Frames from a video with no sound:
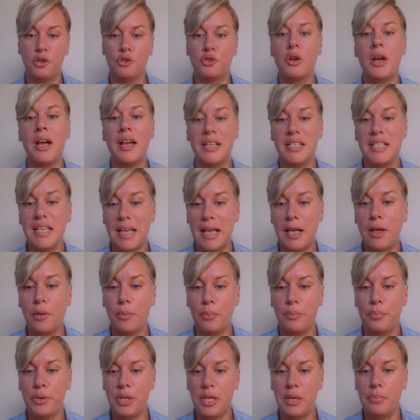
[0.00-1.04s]
trying to
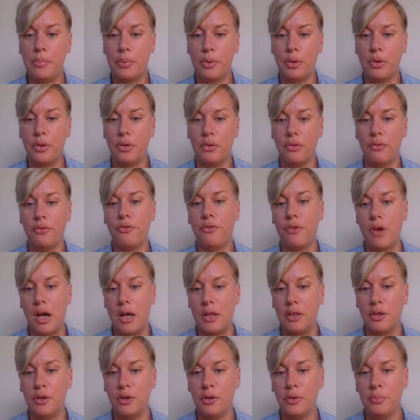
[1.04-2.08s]
help people
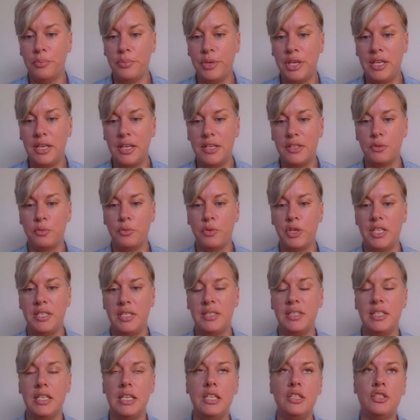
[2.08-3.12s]
follow, because we
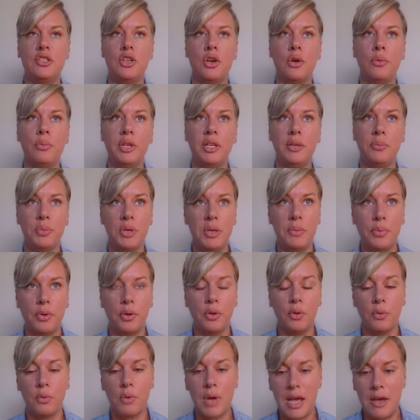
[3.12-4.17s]
see so many
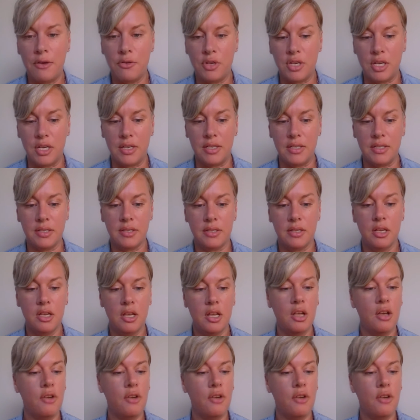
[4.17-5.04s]
people around us